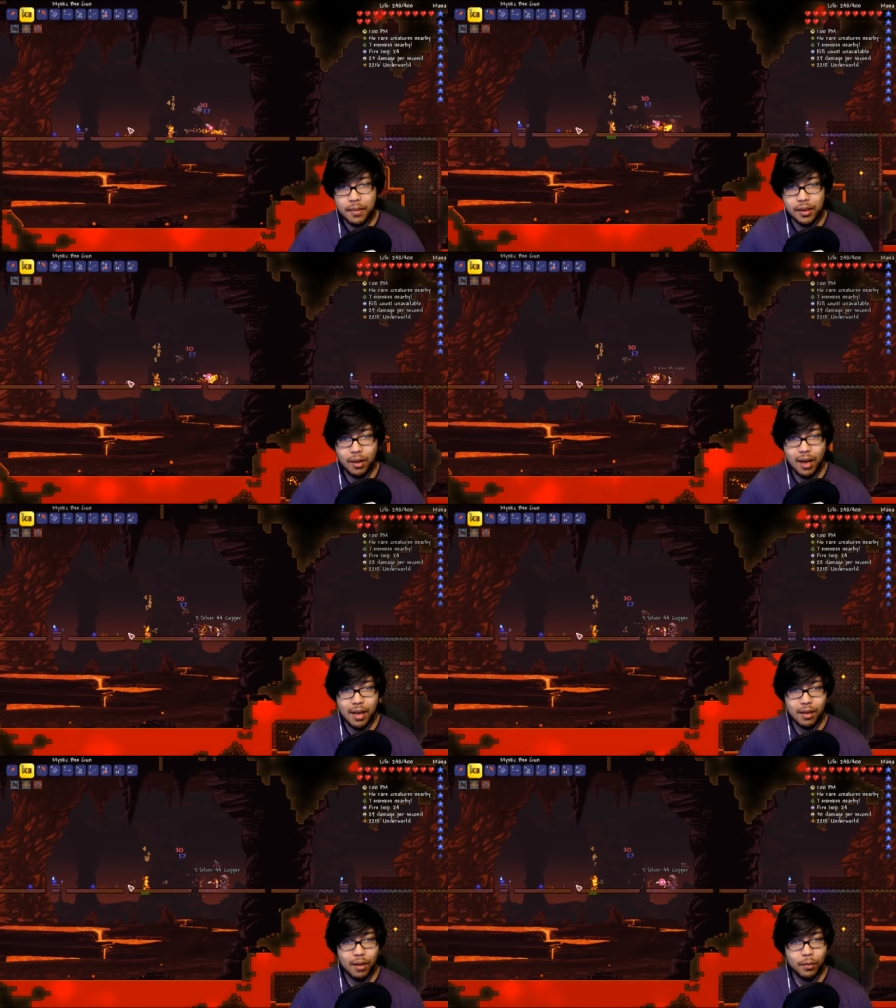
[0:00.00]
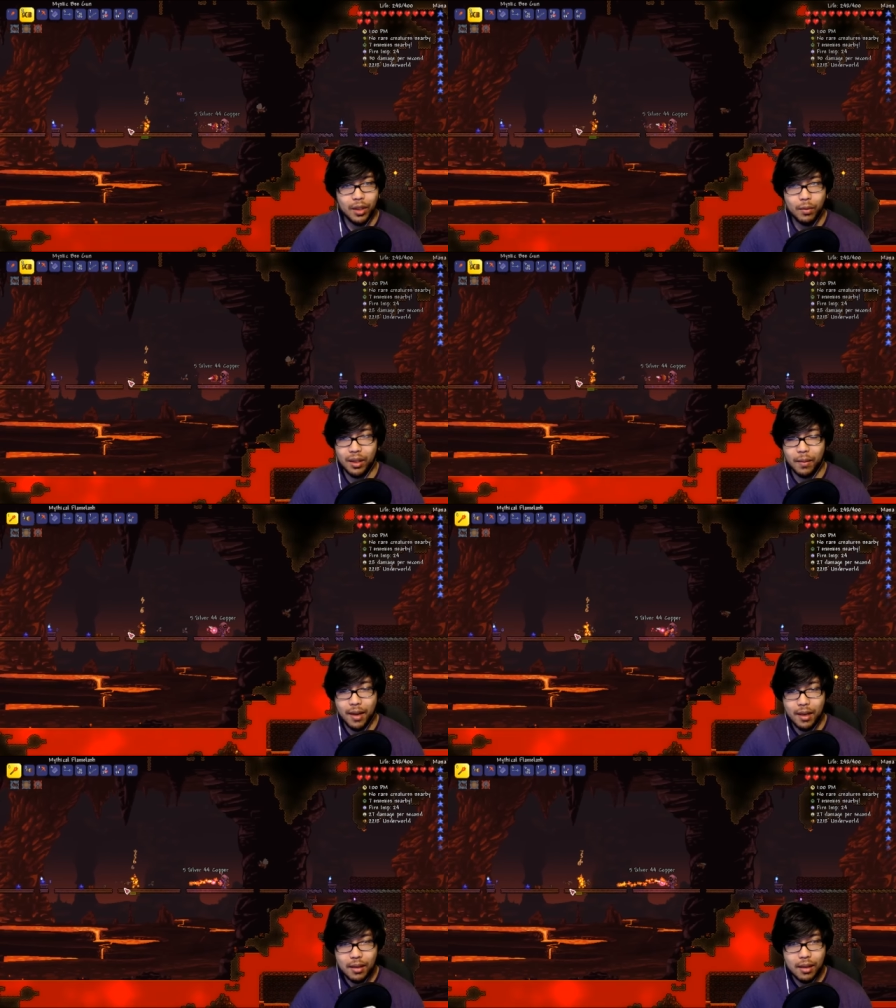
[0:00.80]
So I, you know, I really
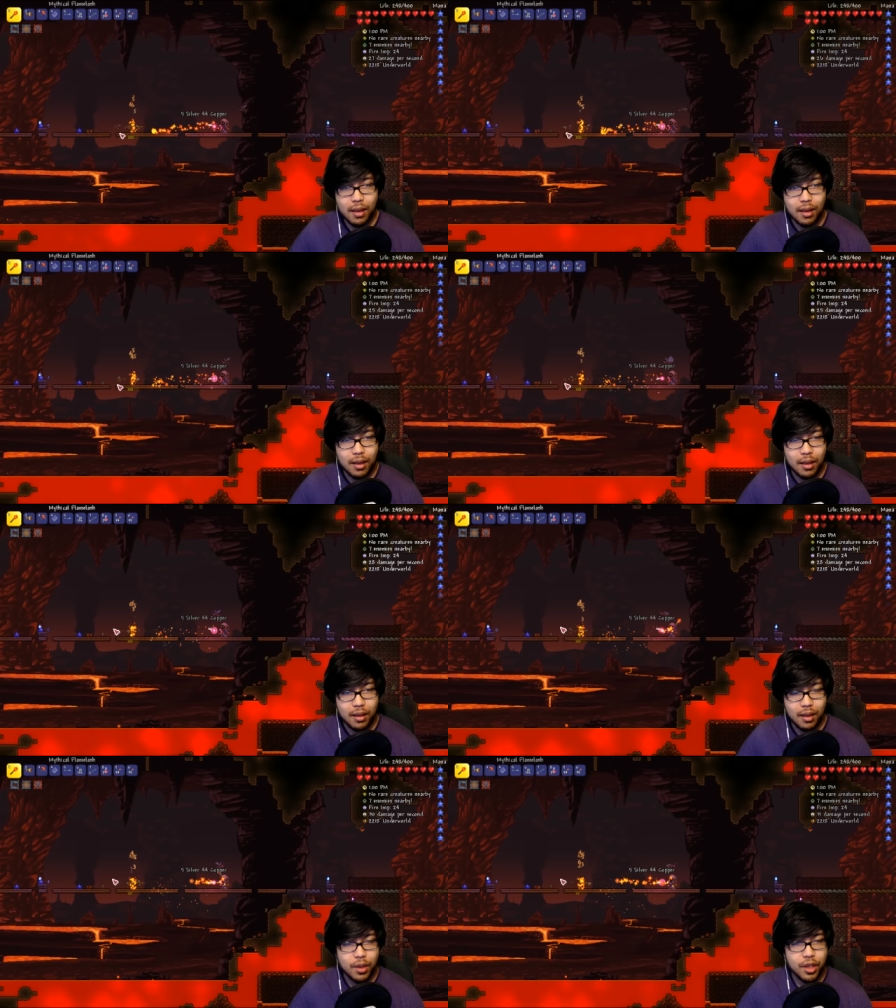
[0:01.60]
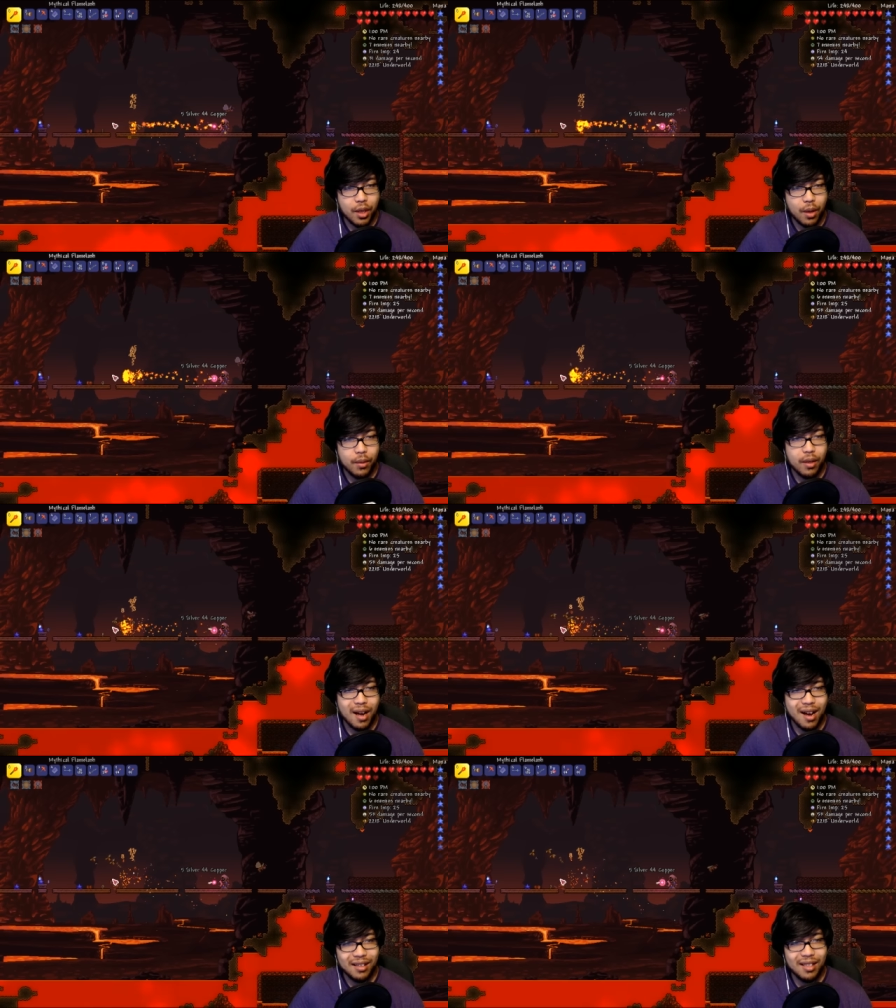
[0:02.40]
recommend you don't show your
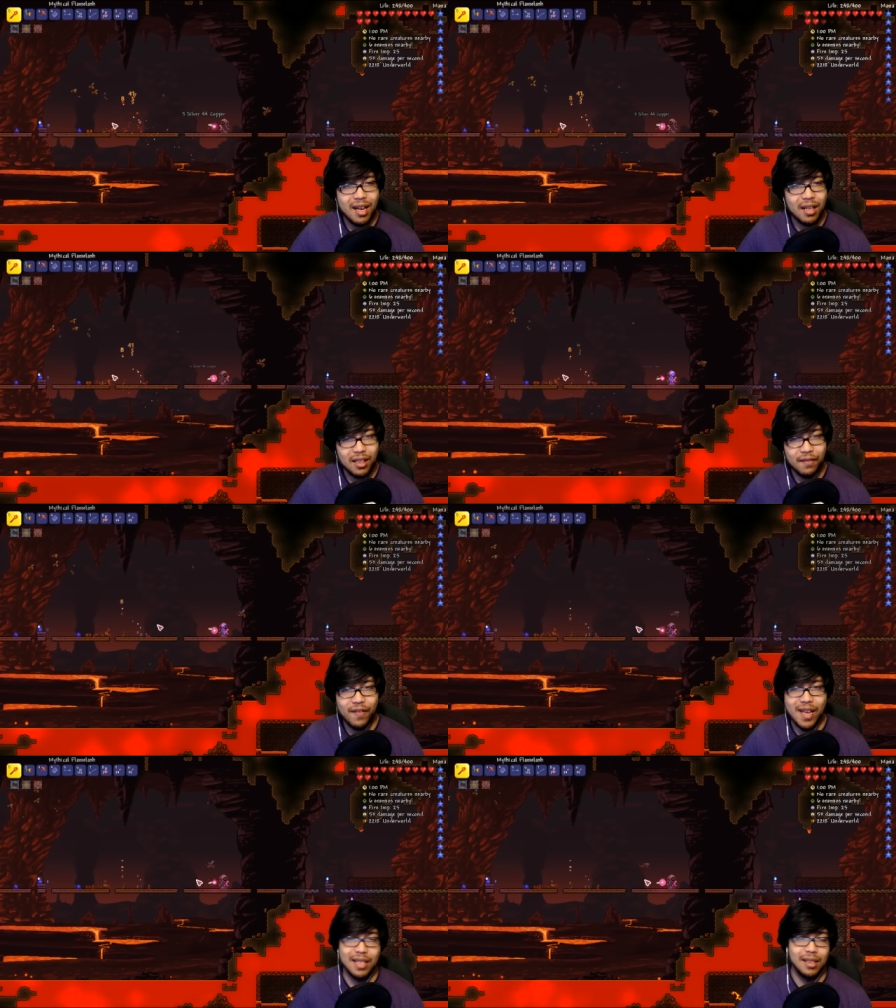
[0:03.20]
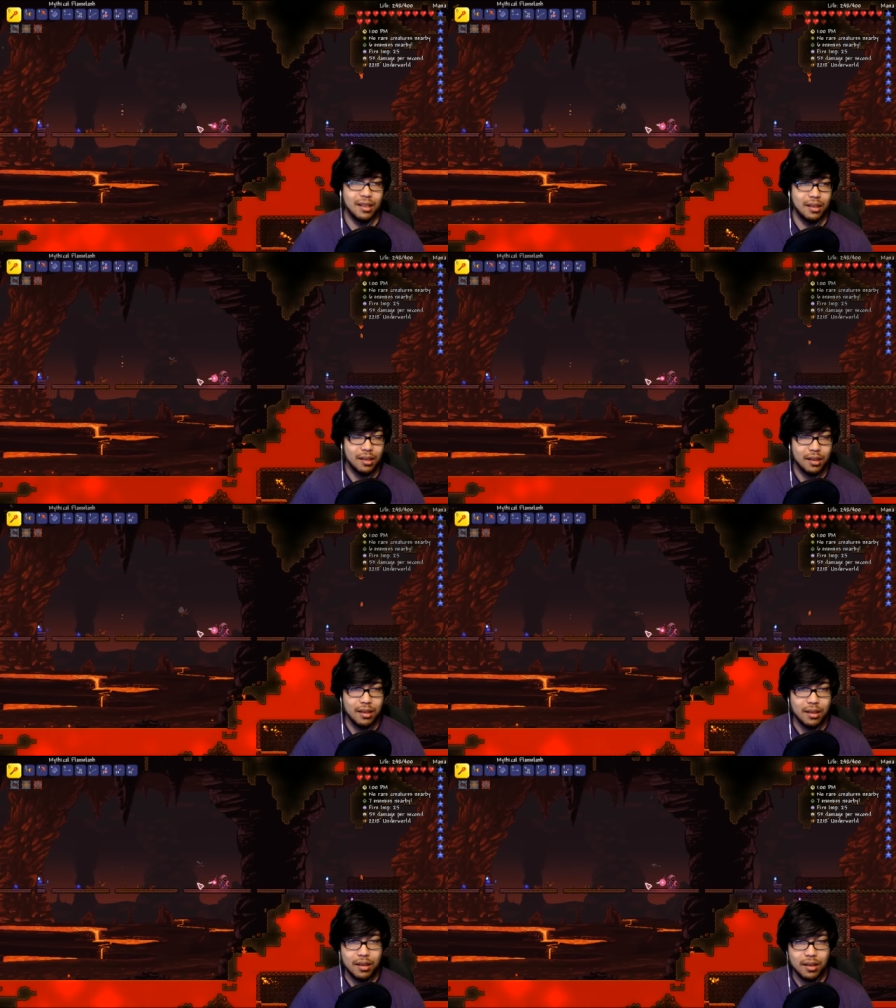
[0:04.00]
ugly, ugly face
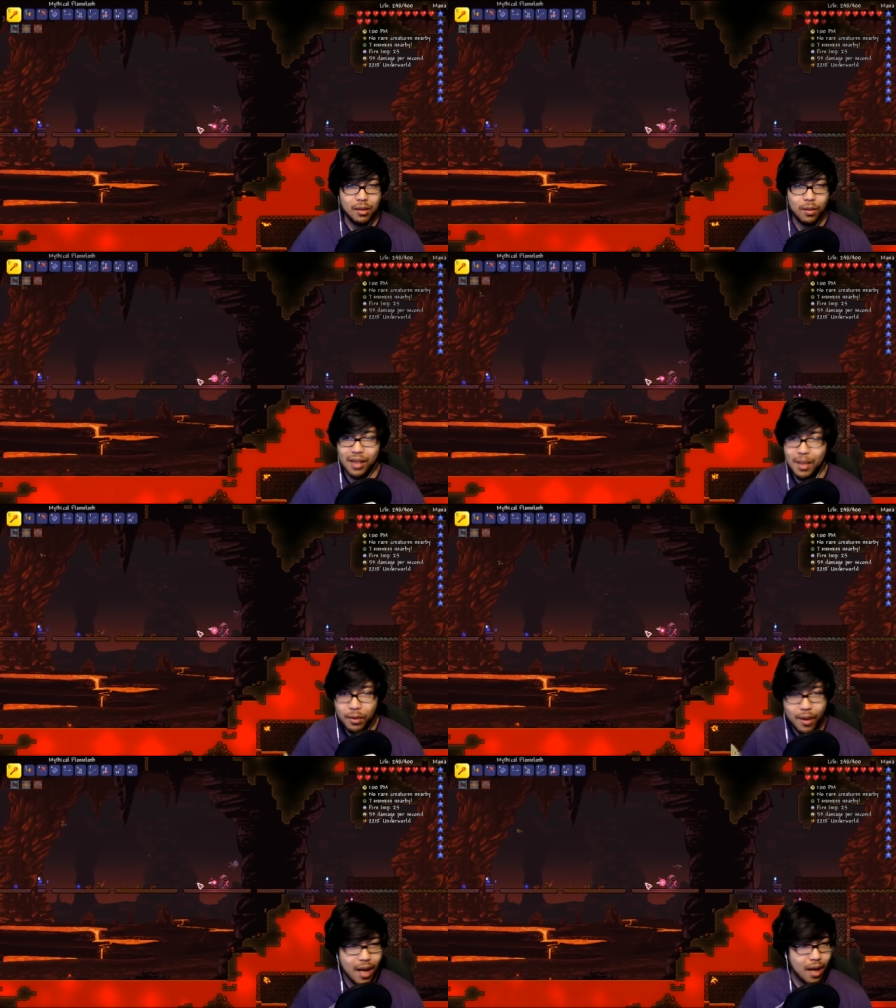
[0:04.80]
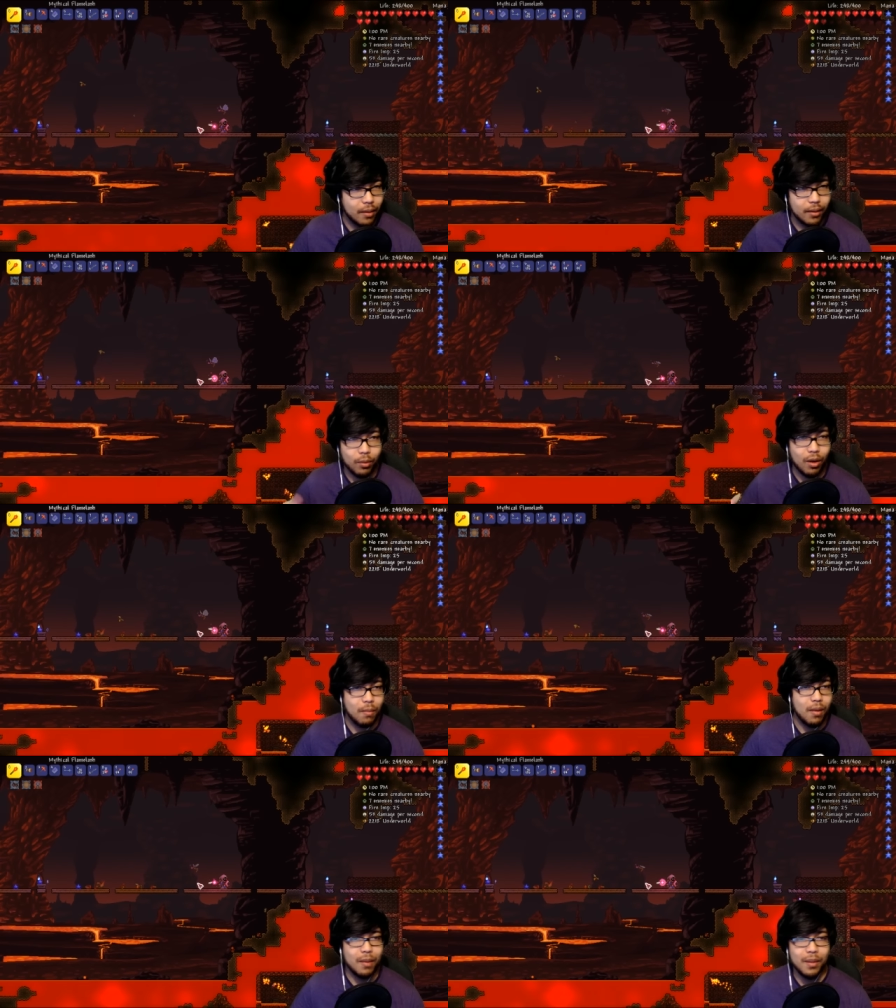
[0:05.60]
while I'm around, while
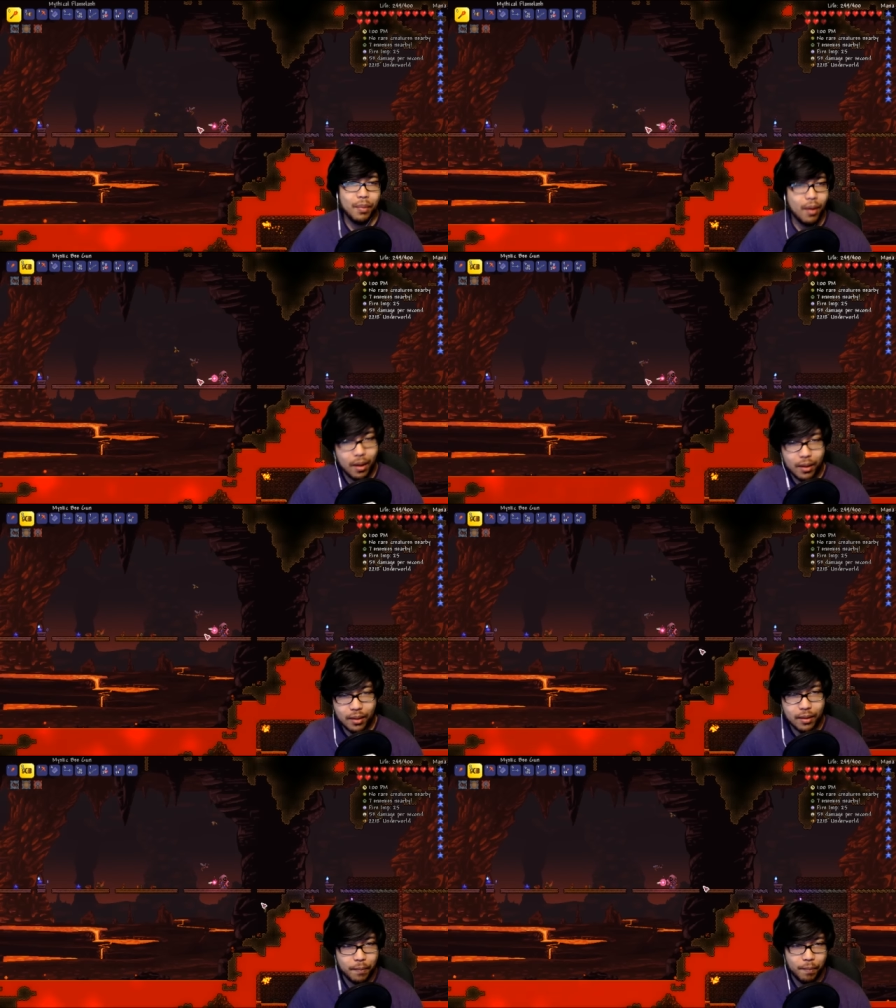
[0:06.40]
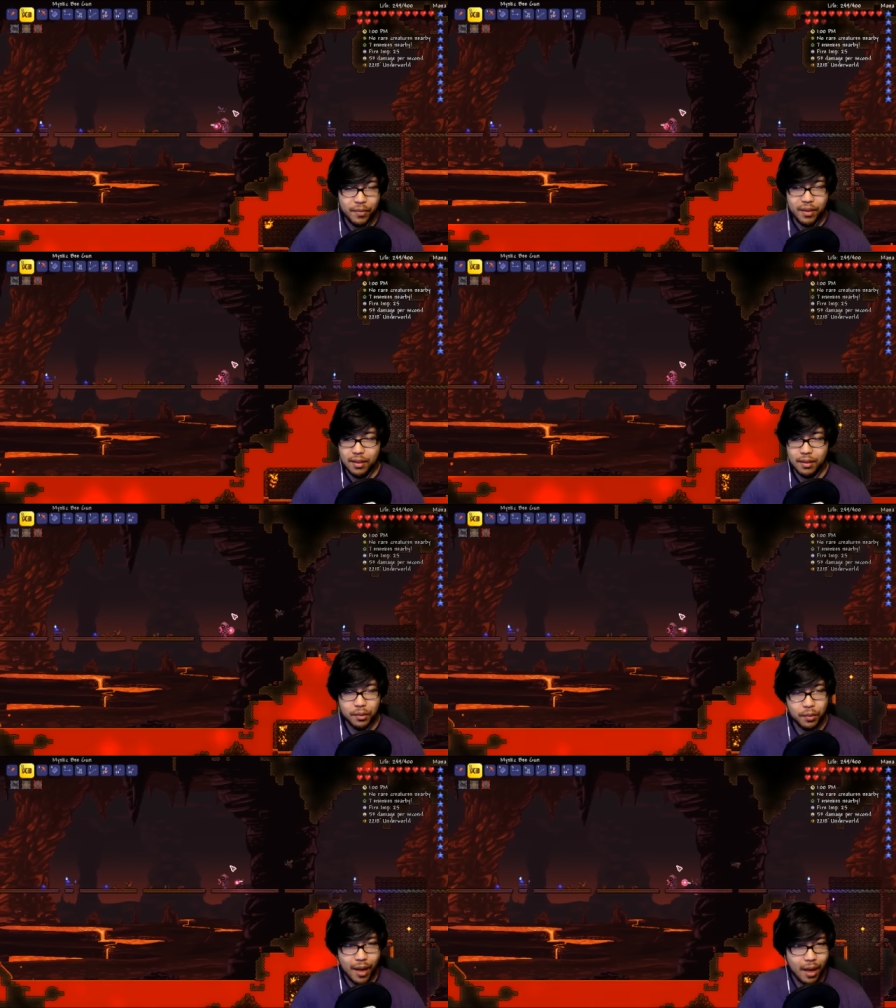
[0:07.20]
Mobby Potter is
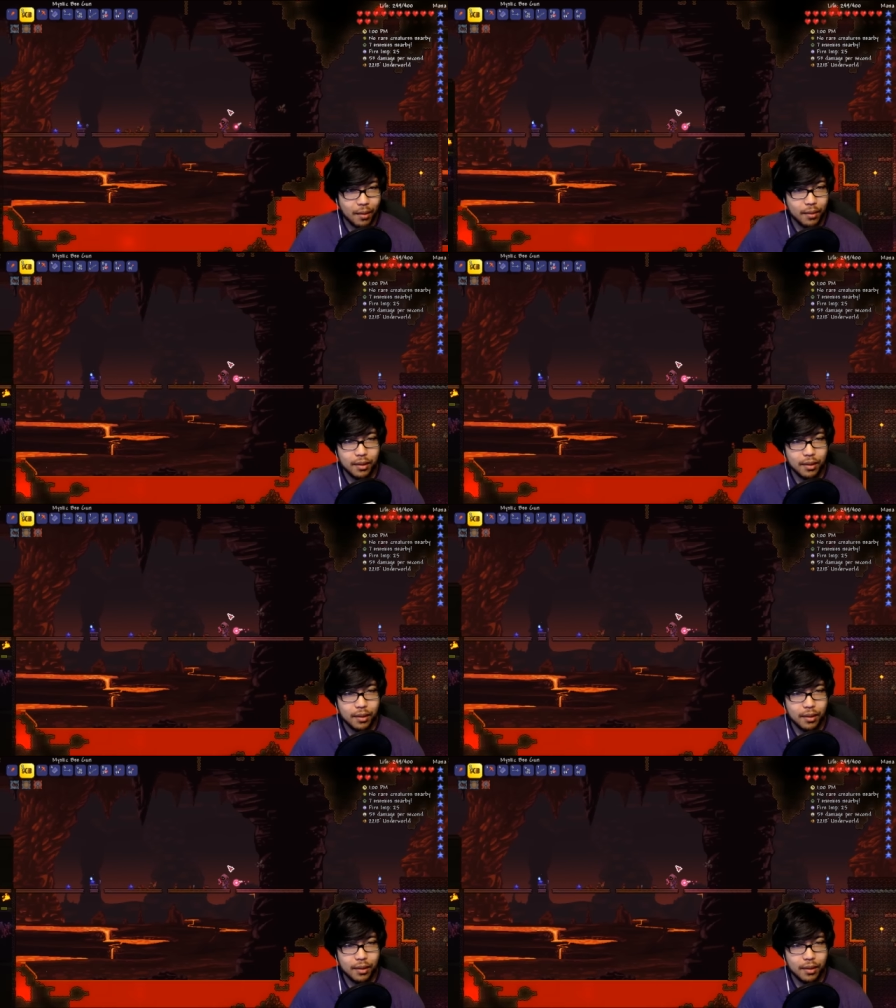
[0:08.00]
around.